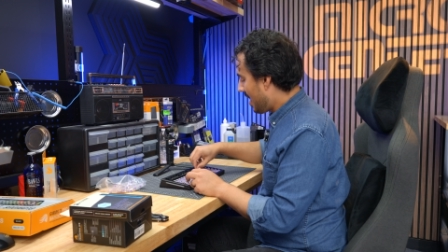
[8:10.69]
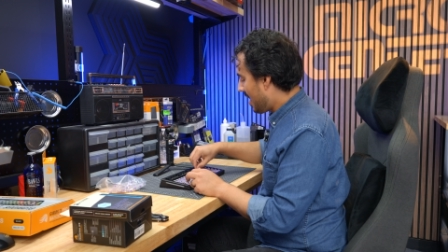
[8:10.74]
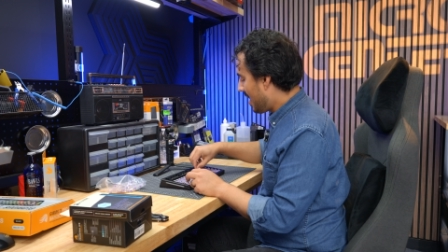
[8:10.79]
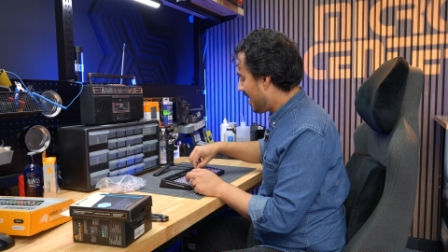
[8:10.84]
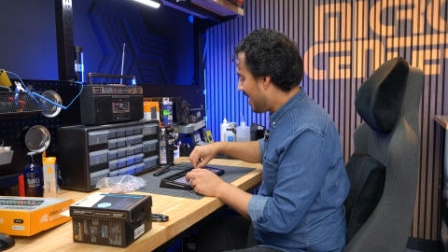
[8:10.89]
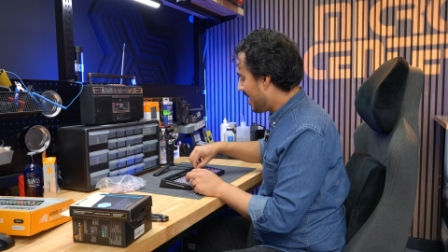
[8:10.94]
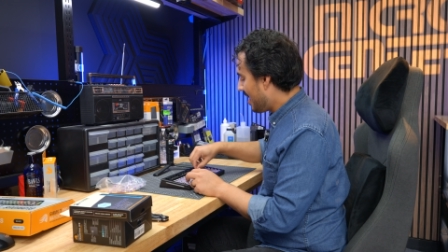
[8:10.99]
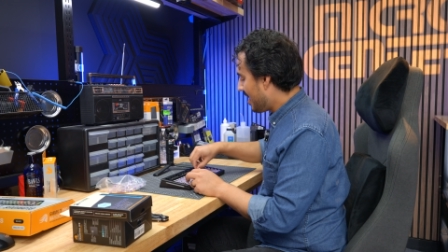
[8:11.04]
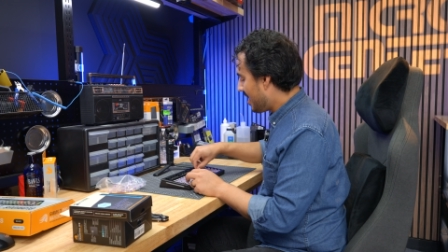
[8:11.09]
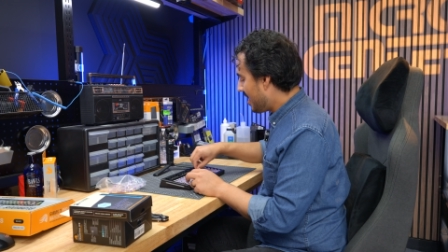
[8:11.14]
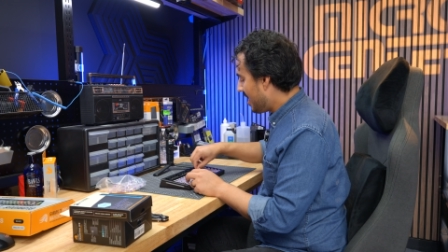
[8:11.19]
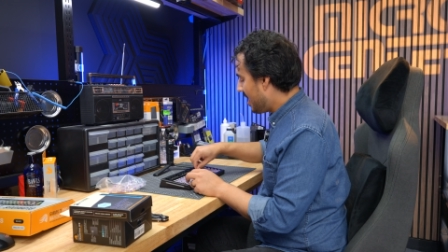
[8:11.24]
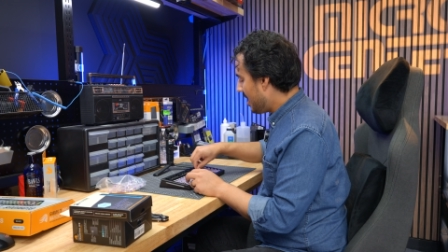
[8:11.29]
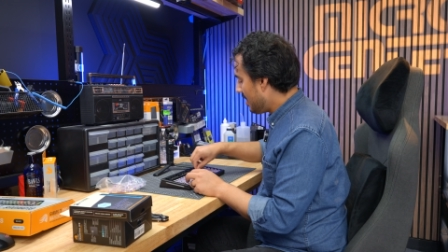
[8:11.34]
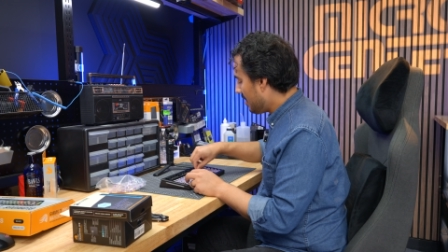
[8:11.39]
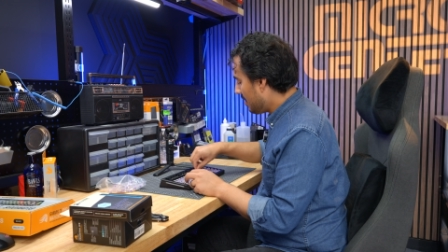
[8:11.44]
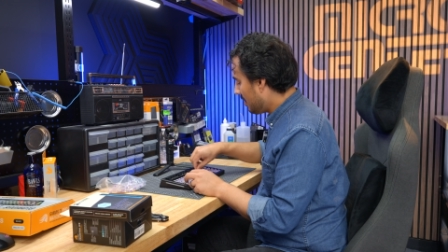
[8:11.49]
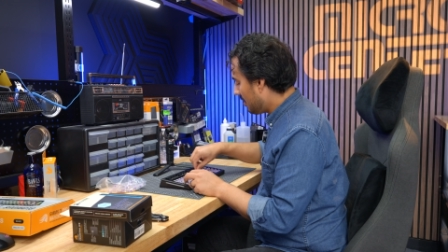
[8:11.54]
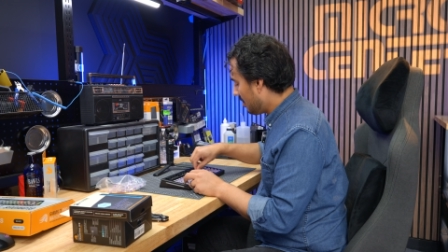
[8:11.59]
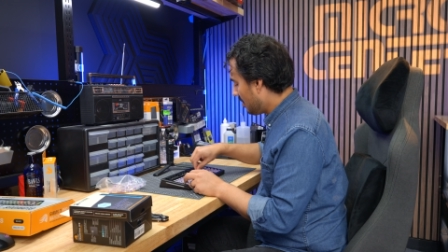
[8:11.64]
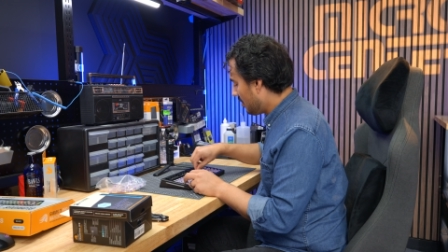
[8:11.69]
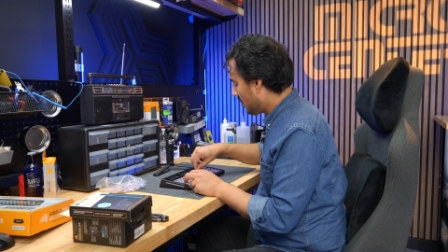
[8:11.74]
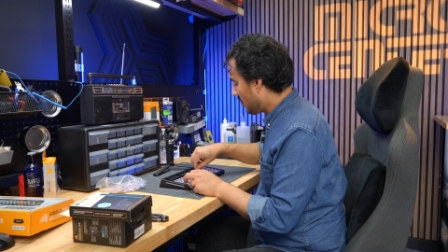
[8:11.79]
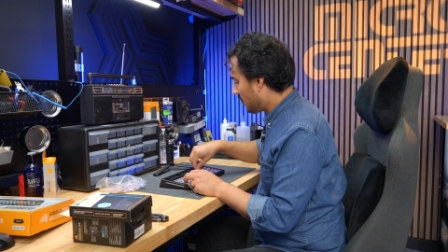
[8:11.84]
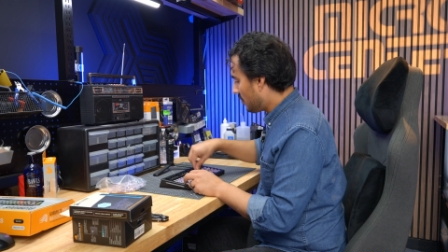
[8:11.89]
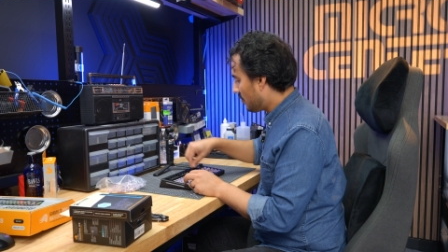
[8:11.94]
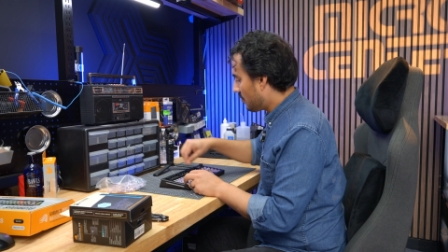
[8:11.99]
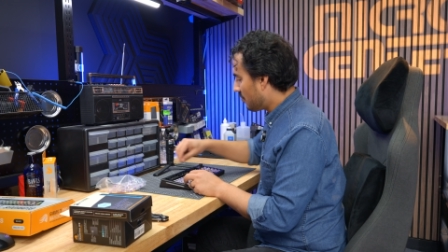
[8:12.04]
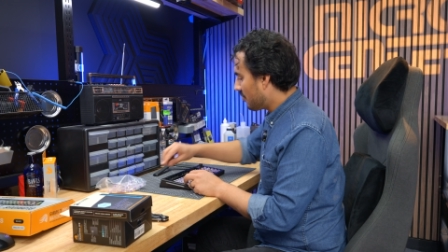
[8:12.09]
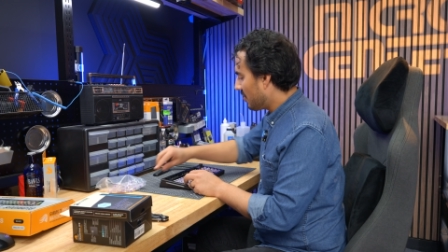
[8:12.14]
I
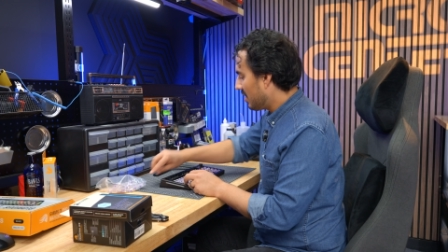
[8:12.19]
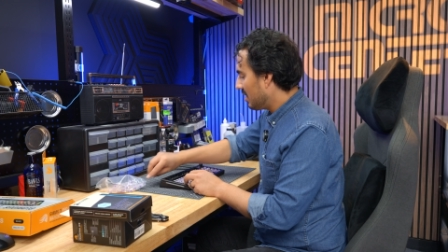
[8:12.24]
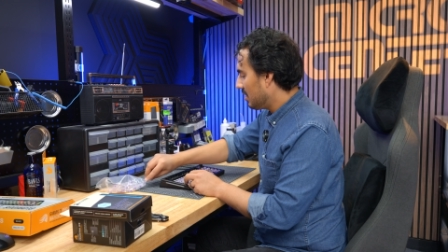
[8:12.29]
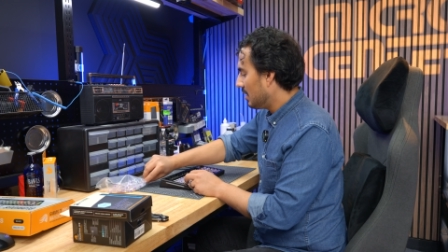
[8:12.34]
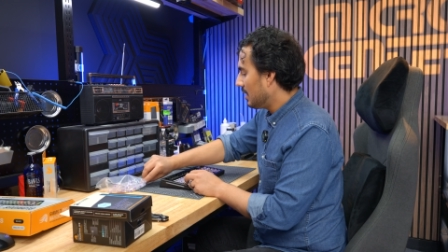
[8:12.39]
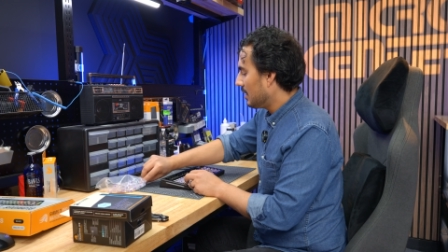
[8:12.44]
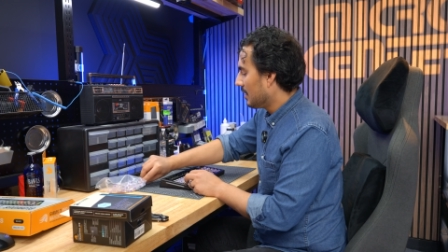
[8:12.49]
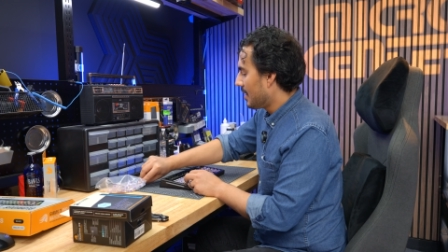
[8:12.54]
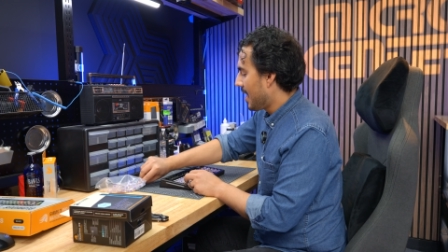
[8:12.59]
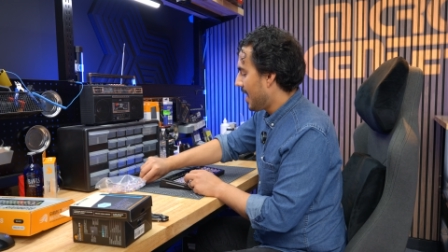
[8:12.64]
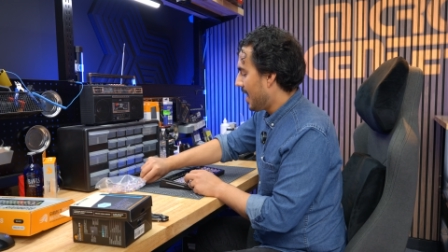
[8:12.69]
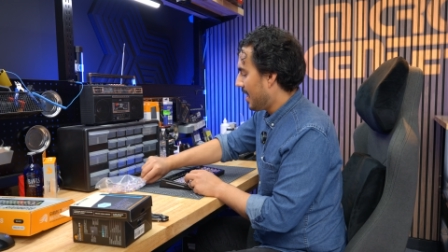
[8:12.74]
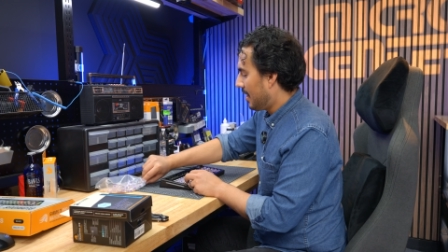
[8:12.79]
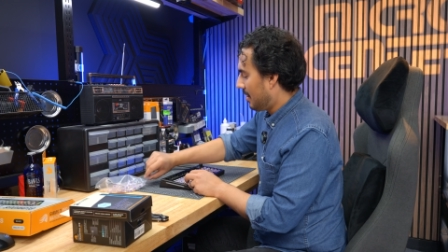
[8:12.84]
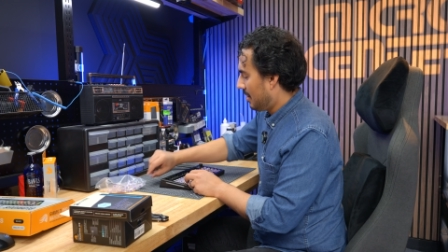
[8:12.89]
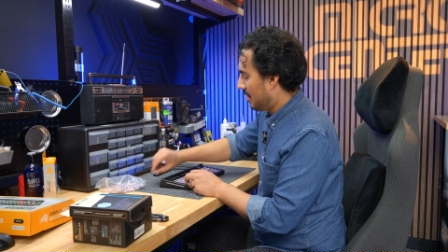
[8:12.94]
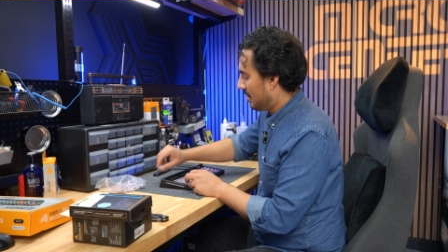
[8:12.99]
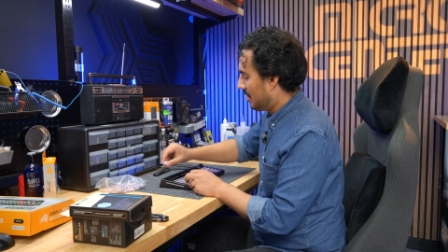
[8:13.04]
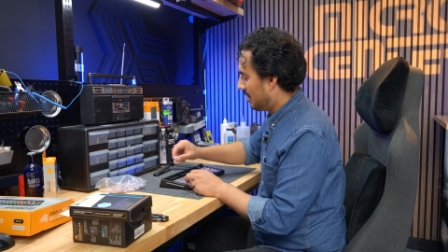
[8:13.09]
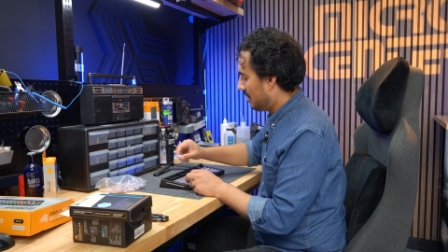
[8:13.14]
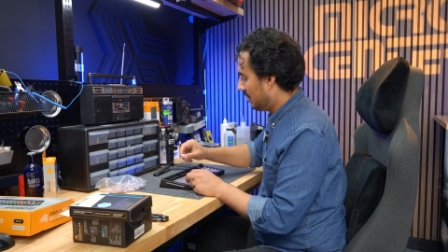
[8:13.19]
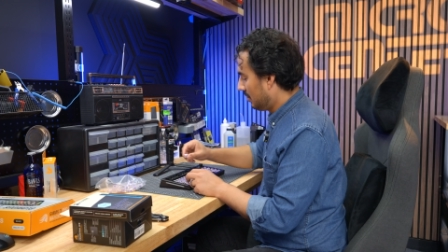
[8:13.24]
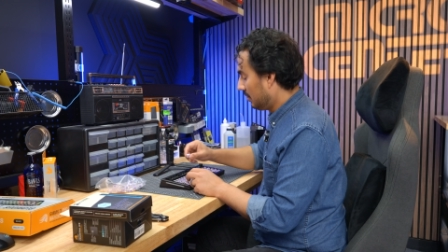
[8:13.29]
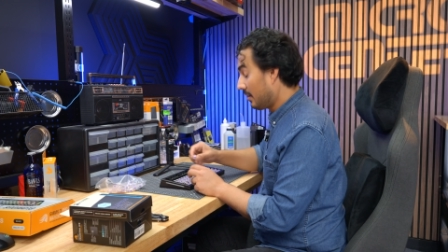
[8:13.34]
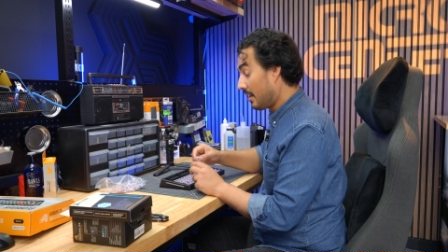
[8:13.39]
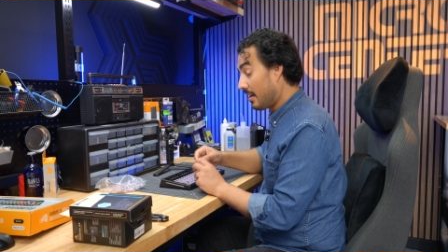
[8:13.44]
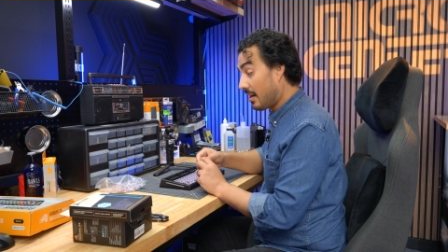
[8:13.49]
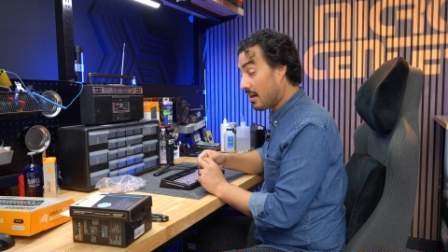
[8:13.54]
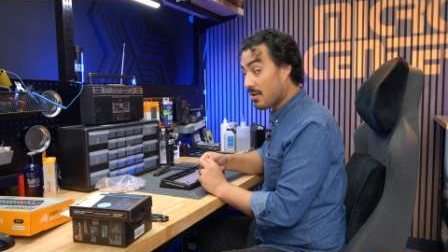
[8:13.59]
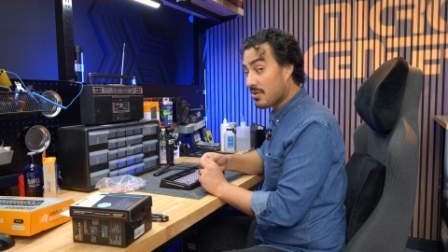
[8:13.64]
really like
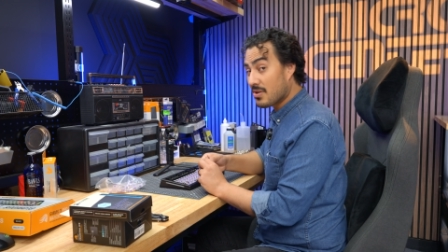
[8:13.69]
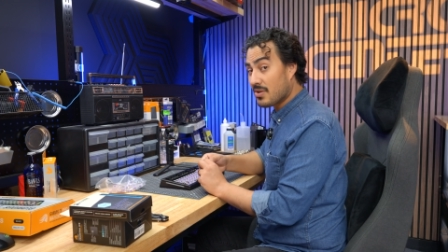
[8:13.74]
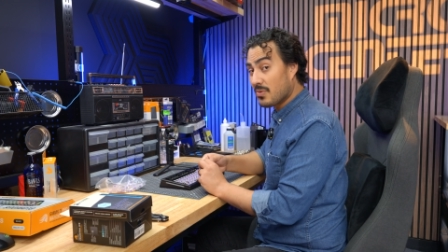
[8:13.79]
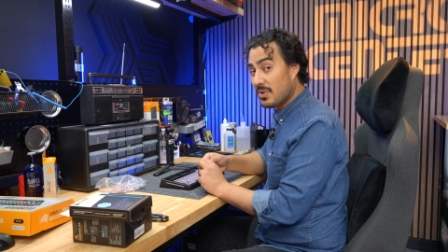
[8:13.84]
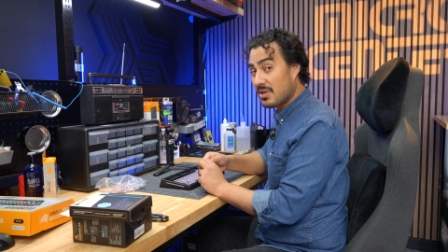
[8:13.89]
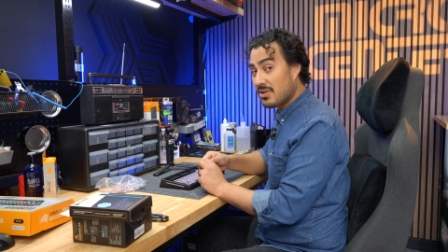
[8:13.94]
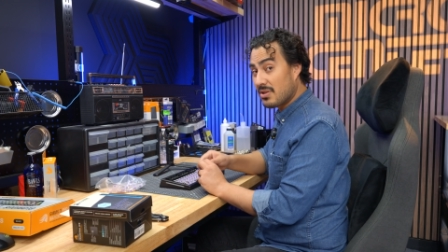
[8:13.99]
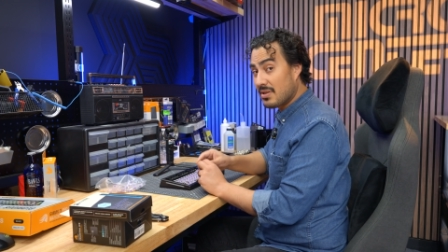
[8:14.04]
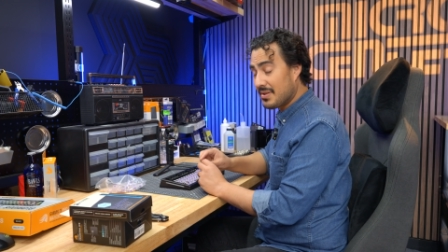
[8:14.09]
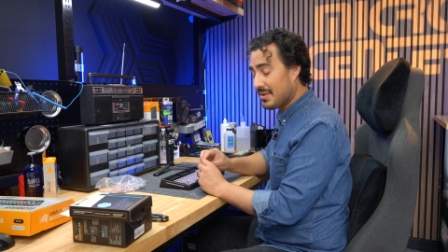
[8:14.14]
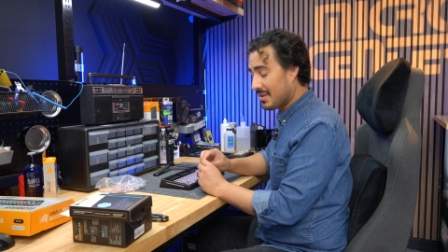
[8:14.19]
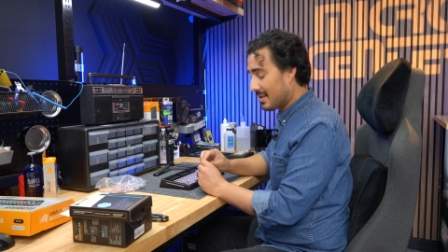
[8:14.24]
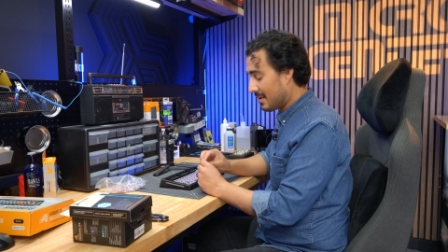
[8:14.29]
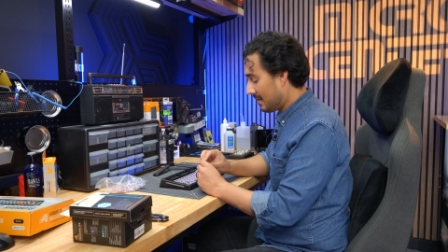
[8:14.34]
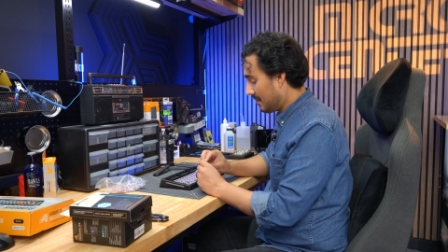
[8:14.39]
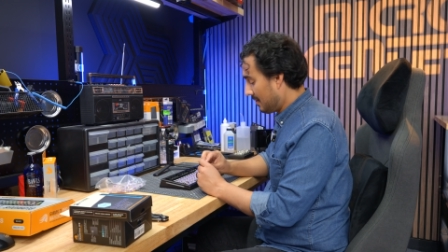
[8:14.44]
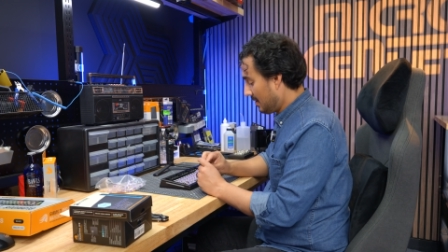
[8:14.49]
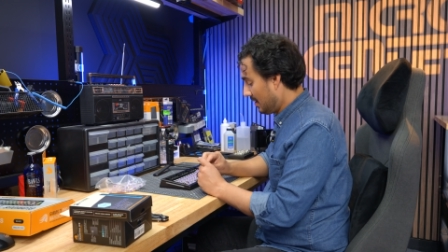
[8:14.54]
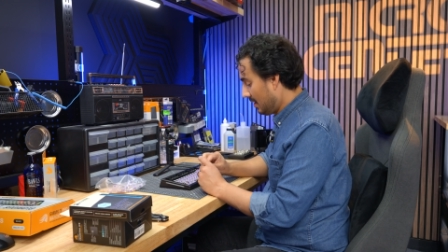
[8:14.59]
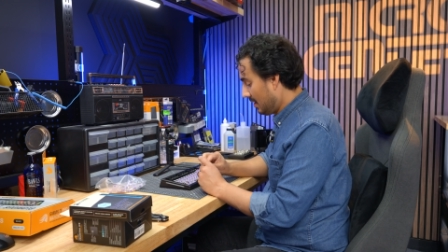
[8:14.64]
linear switches,